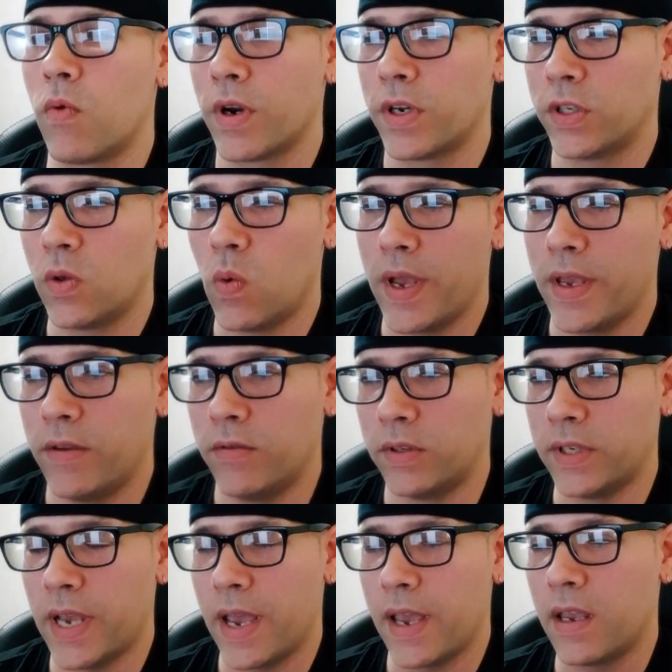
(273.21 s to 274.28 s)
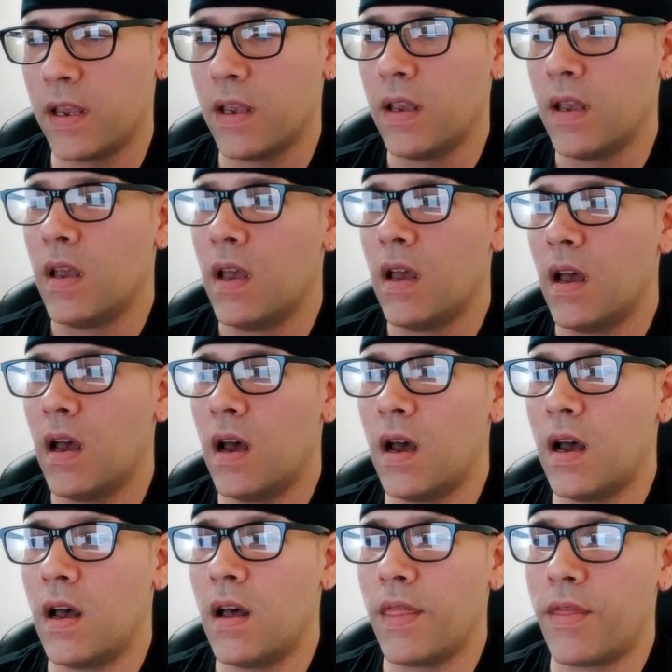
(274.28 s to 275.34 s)
works the way you say?"
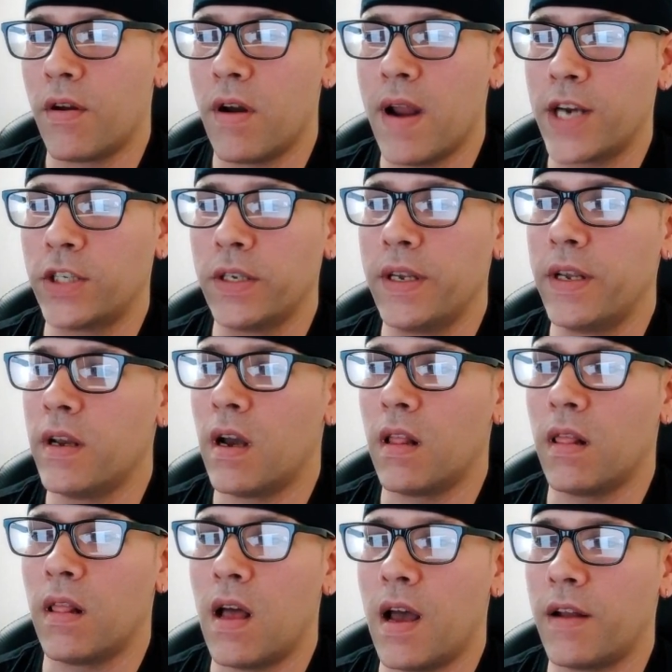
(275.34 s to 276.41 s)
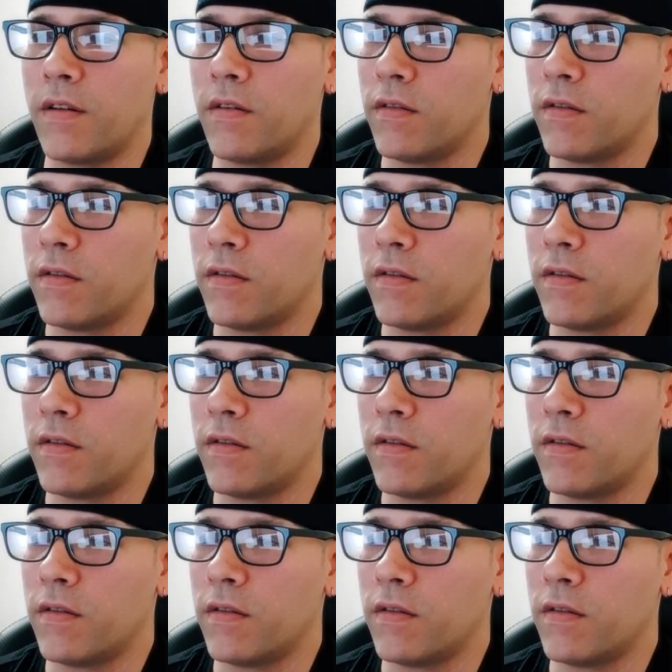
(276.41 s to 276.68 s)
There are actually a lot.